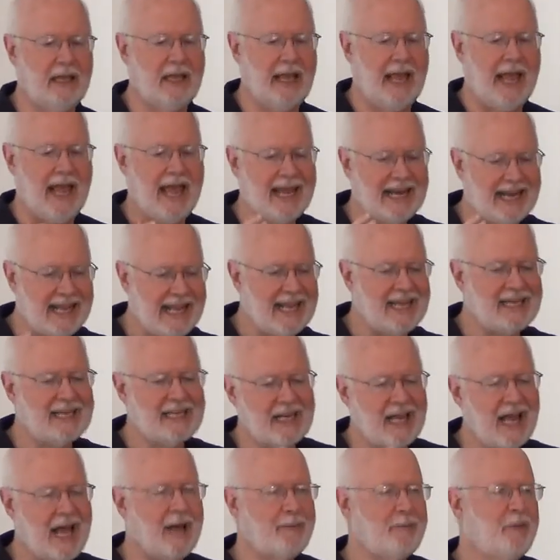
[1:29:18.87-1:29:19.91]
had
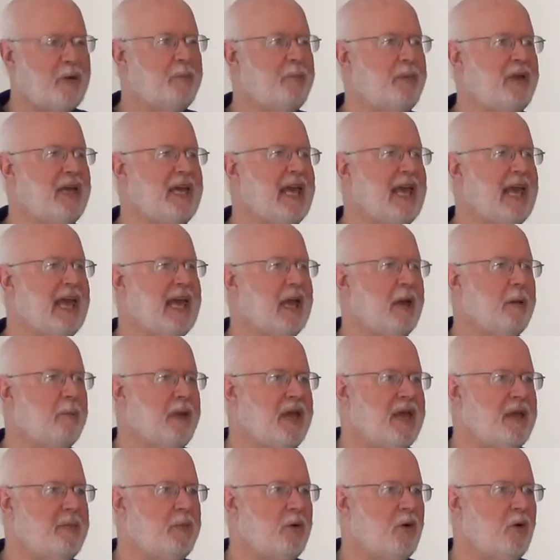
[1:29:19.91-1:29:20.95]
ended up being
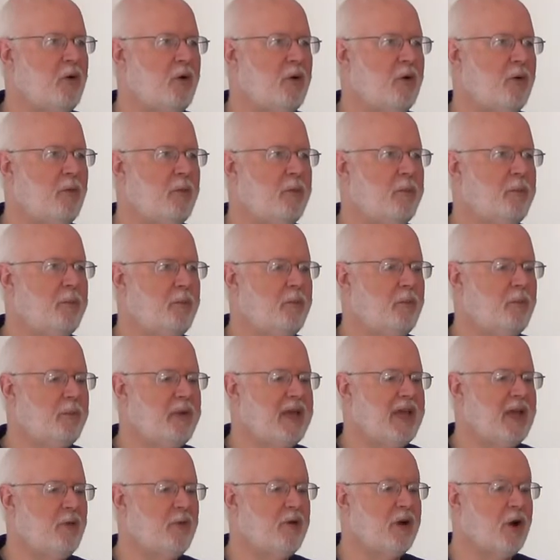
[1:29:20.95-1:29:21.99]
people
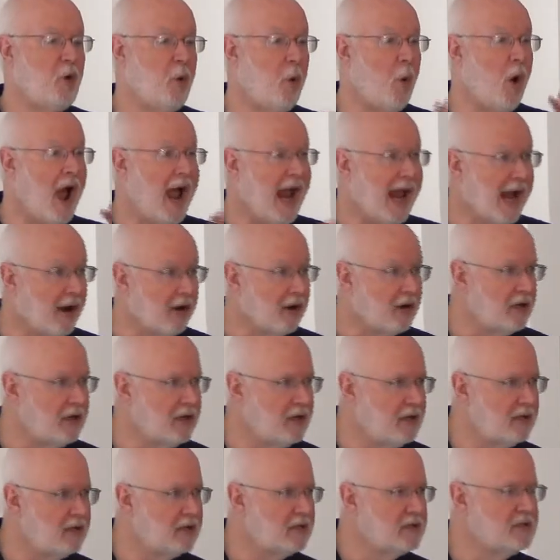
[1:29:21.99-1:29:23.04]
being
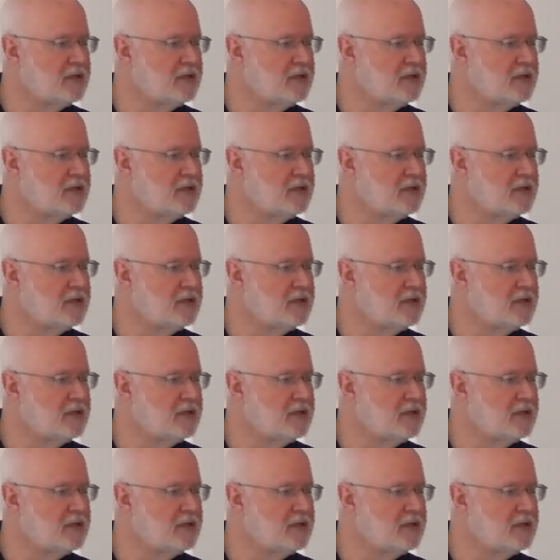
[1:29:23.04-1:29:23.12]
required